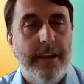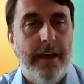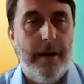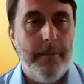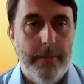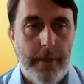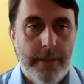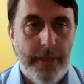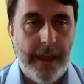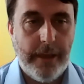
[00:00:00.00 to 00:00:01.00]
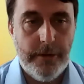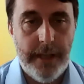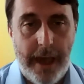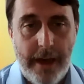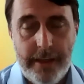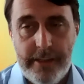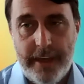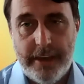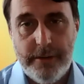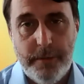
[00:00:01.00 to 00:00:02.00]
And thank you to
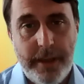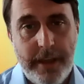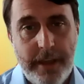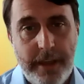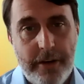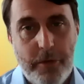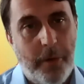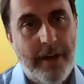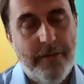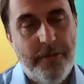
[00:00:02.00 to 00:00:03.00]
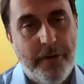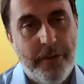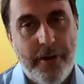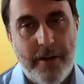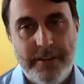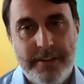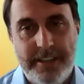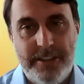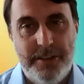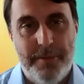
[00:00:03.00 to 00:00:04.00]
Alex. Thank you to Peter. I'm sure we'll have further
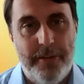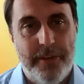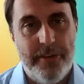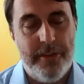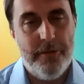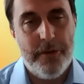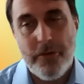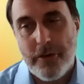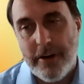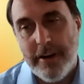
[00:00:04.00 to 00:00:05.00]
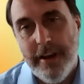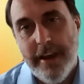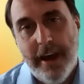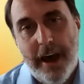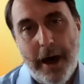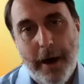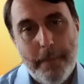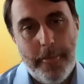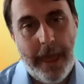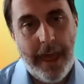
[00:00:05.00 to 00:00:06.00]
conversations about this in the future.
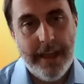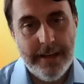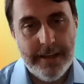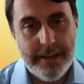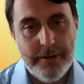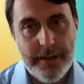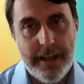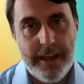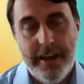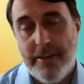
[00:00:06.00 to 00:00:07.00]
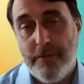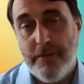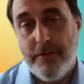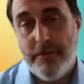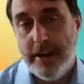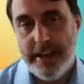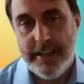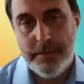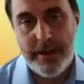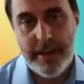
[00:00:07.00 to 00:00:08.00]
And you know, DataKind is very
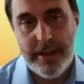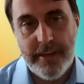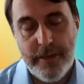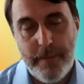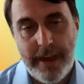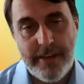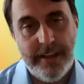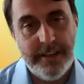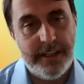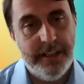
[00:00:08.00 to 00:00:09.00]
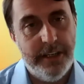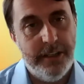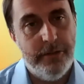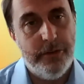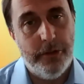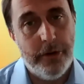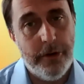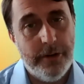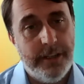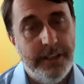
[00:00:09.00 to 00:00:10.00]
excited to be in this space and to continue to
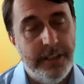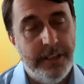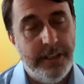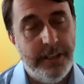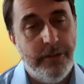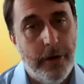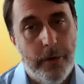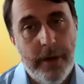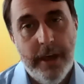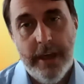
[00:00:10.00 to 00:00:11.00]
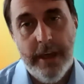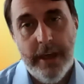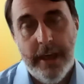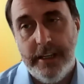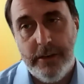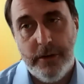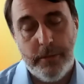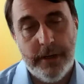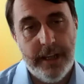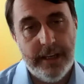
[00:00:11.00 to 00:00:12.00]
learn, continue to grow, and
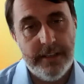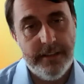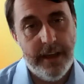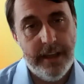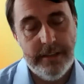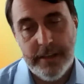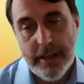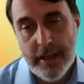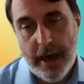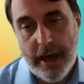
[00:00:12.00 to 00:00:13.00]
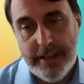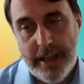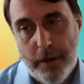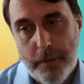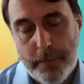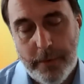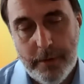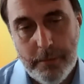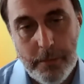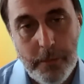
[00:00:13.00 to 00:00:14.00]
continue to bring data science to
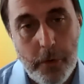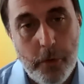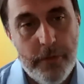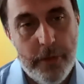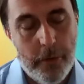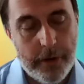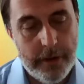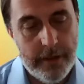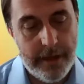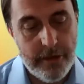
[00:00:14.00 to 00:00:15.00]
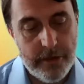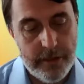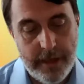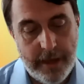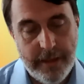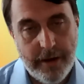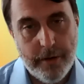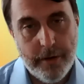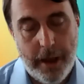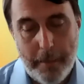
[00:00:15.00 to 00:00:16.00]
help move the organizations
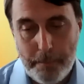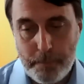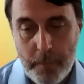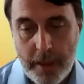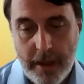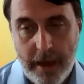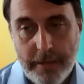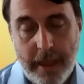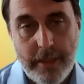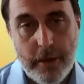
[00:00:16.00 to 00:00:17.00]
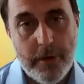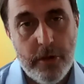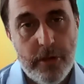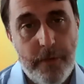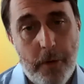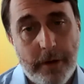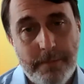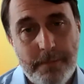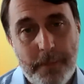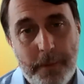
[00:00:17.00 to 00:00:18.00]
and their missions
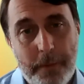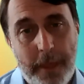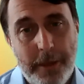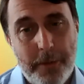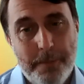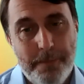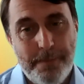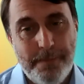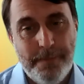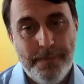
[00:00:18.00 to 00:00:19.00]
forward. So thank you.